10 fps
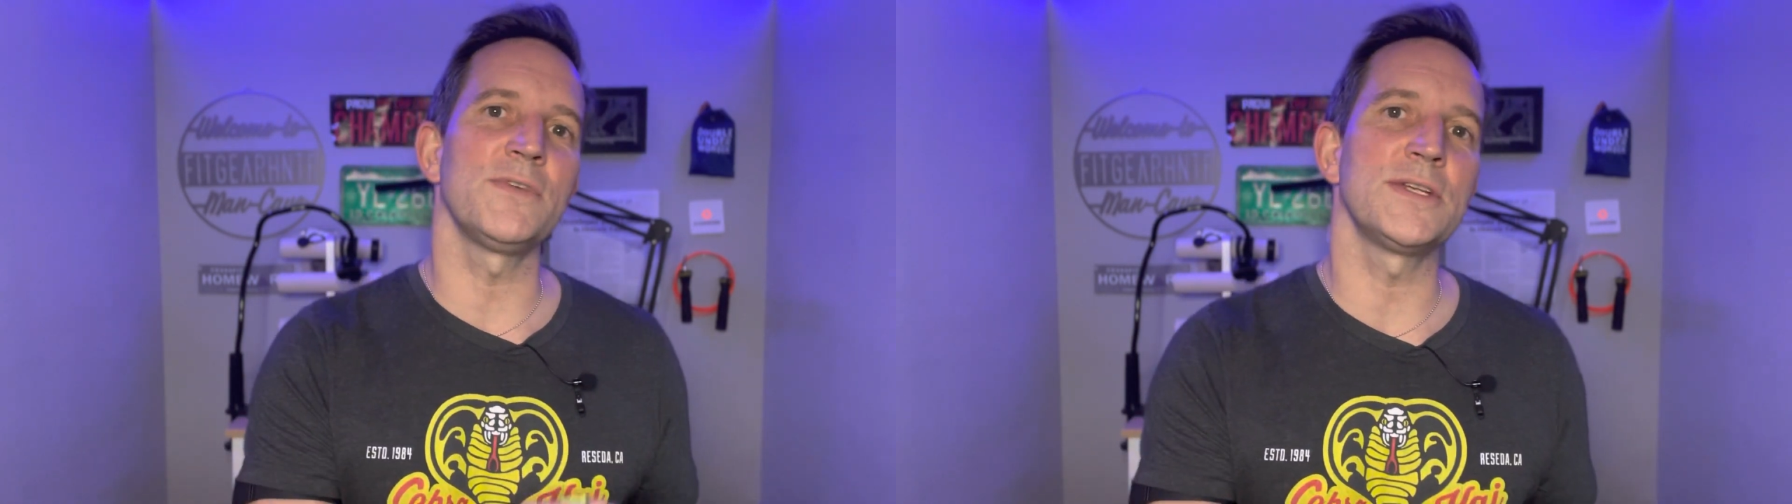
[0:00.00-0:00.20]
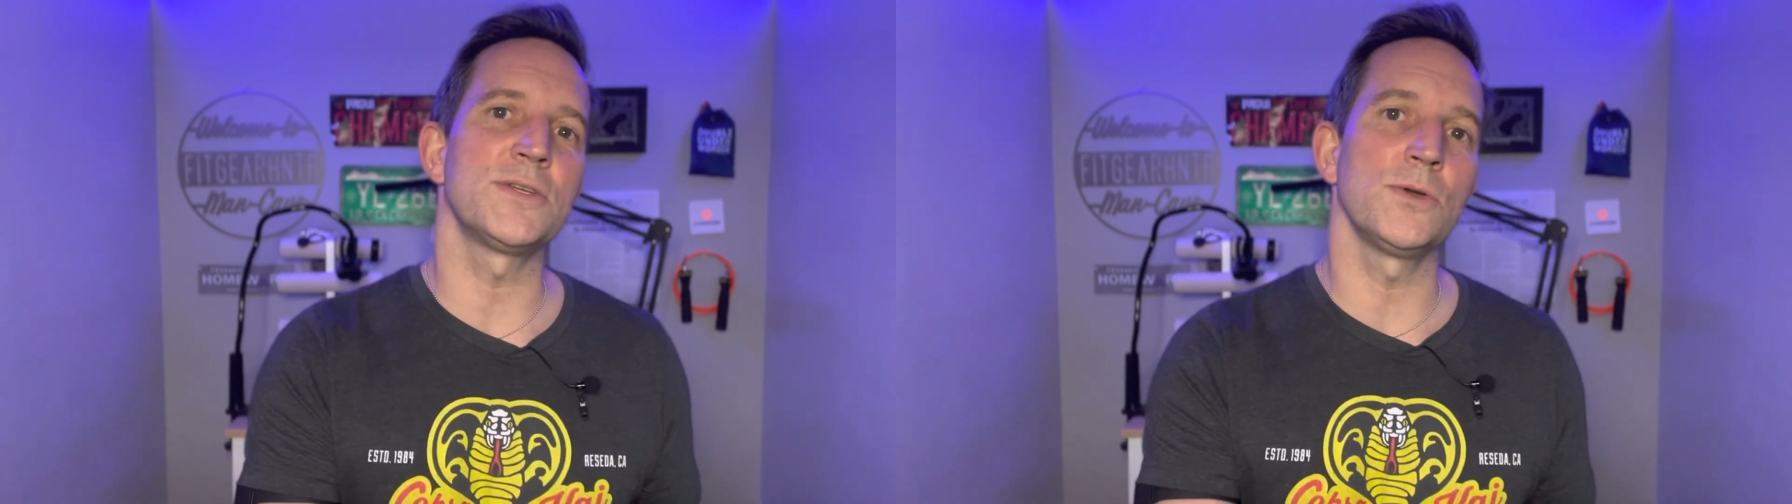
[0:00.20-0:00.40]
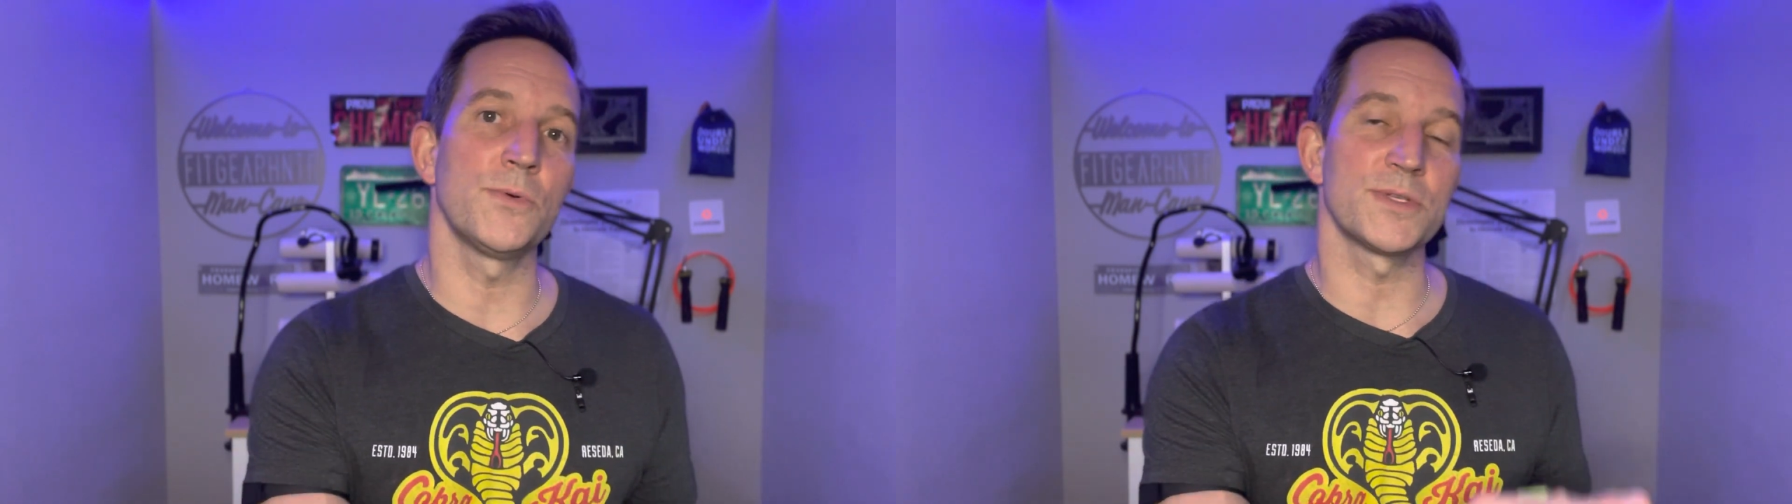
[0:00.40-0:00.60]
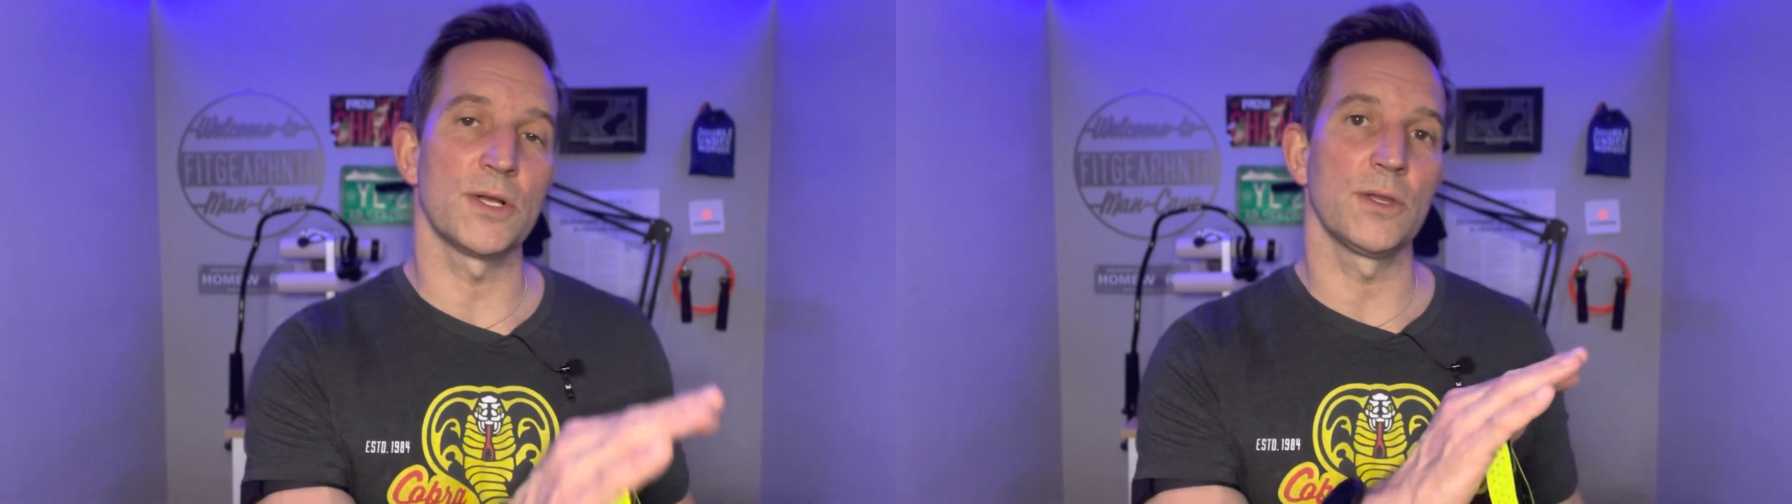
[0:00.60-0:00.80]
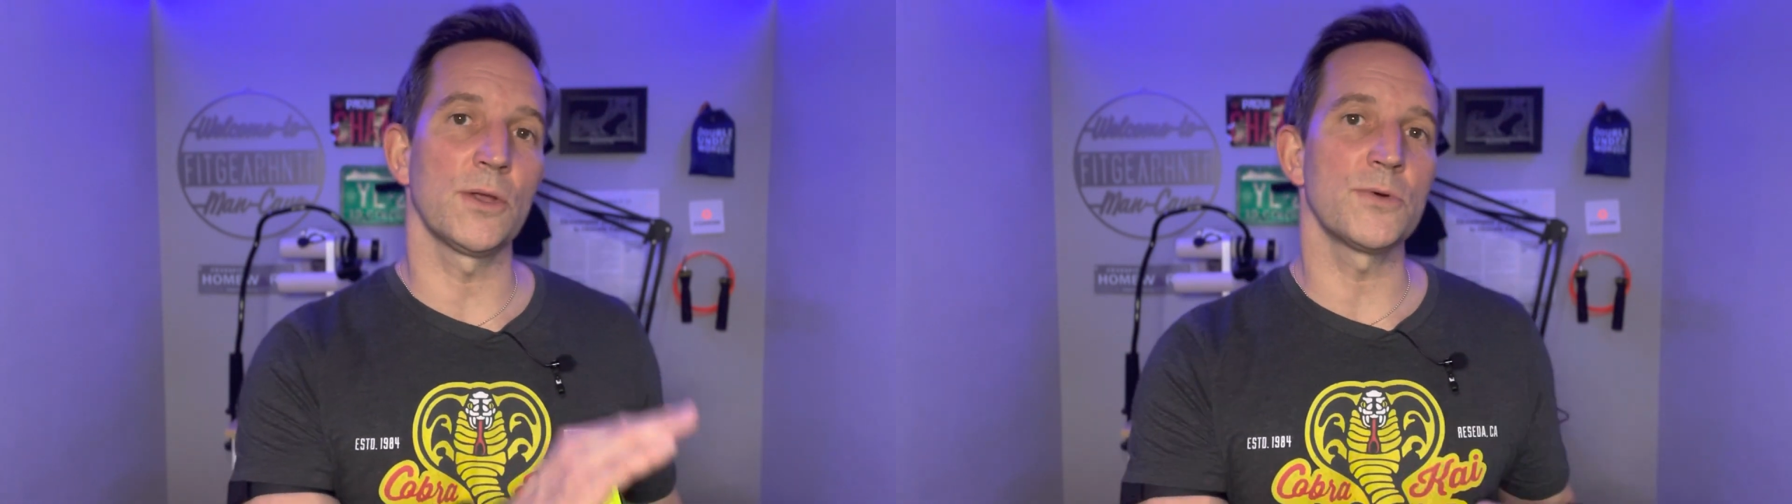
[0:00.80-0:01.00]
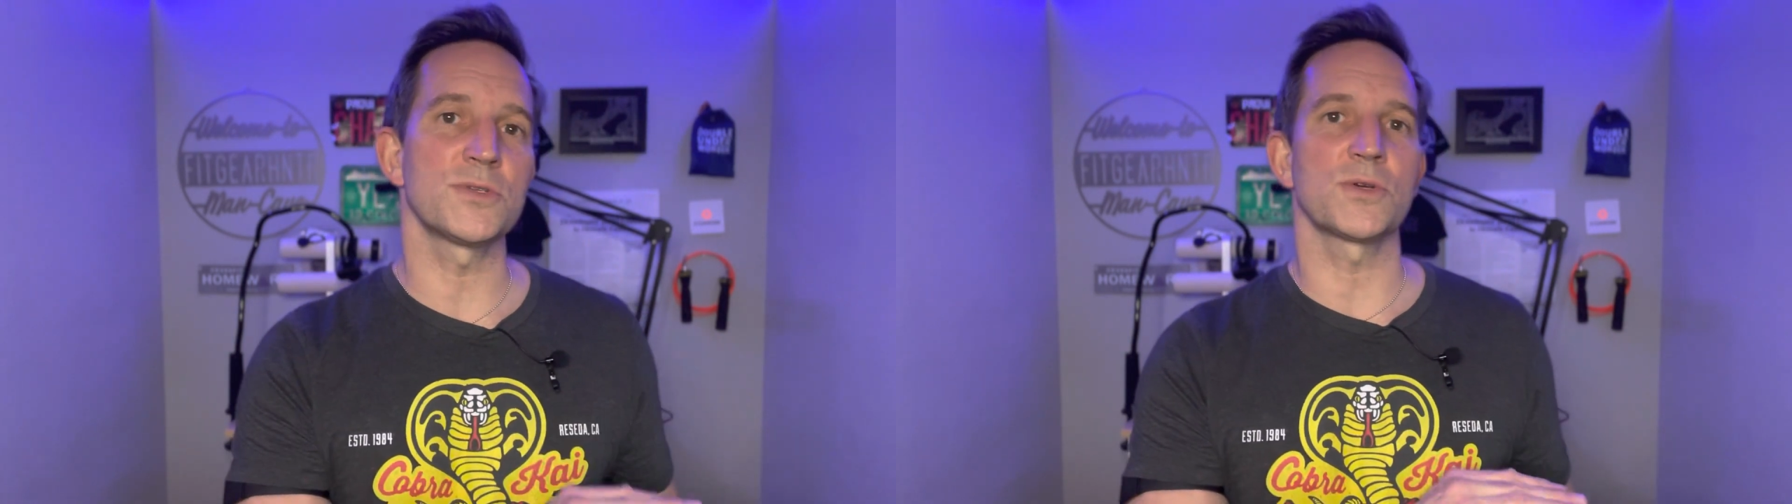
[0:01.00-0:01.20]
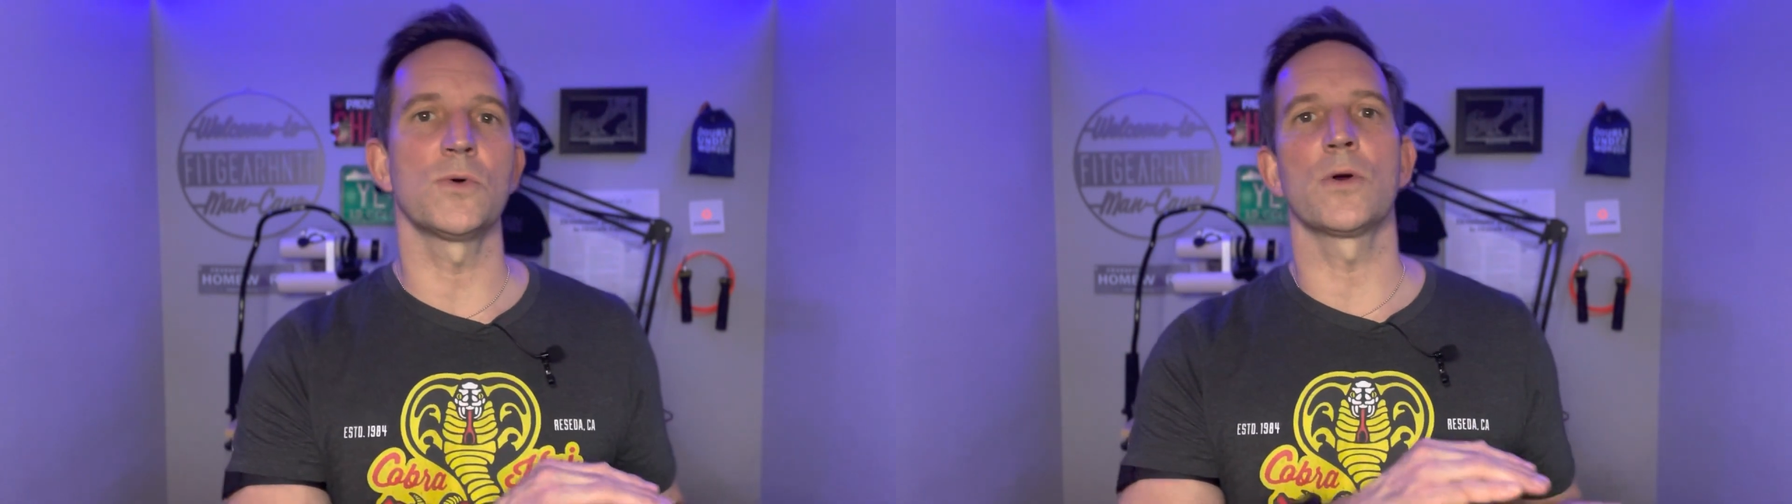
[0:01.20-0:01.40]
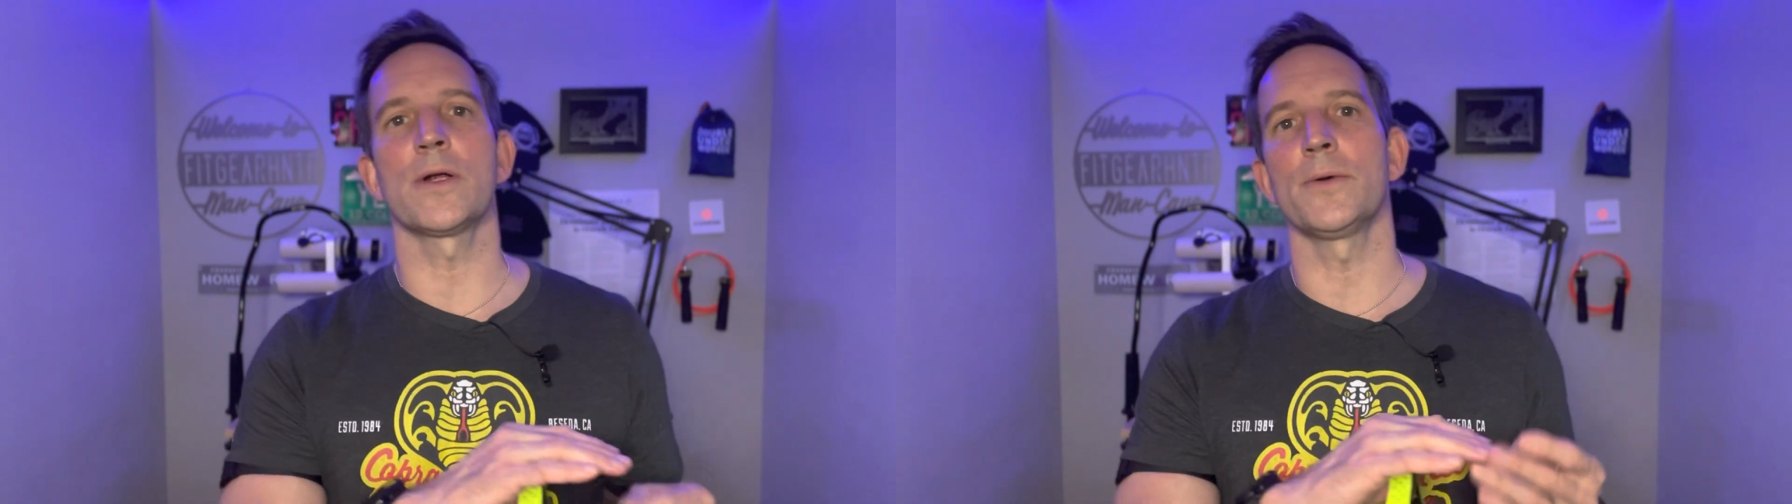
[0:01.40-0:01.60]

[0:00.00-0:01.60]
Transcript: V2 was a low score,